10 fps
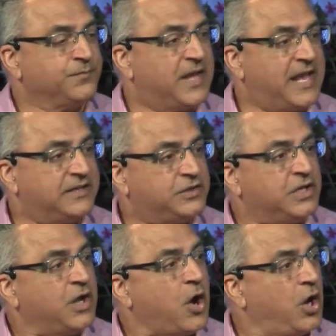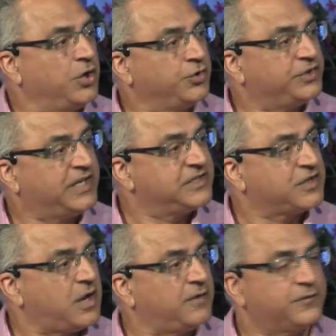and on her days
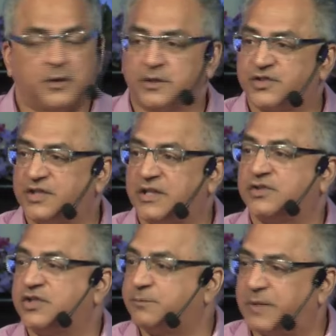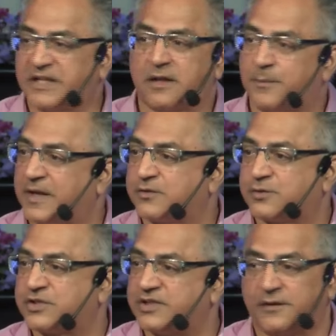off, you know what she did? She picked up
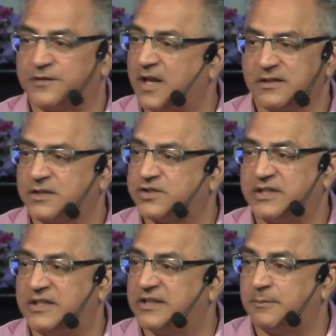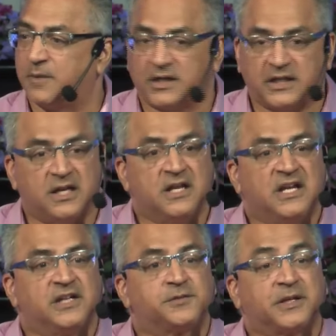extra shift, not because she needed the money,
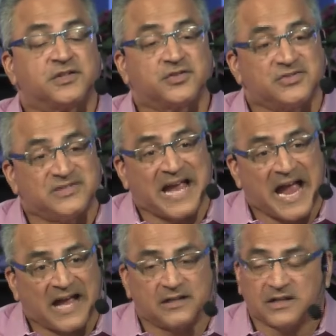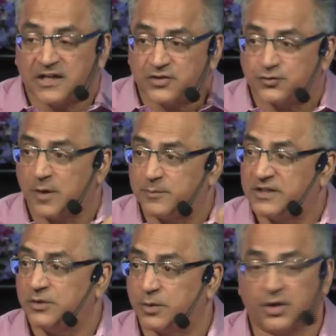it's because her dad kind of drummed
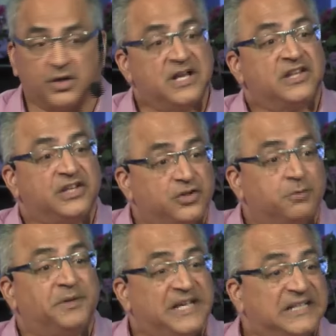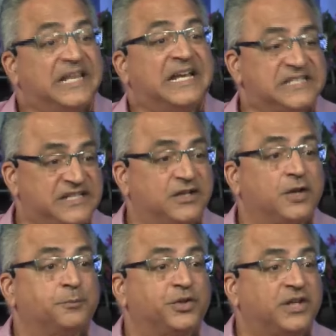into her that you're being lazy and
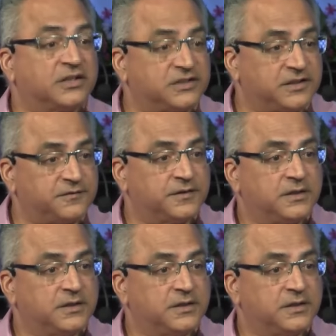unproductive.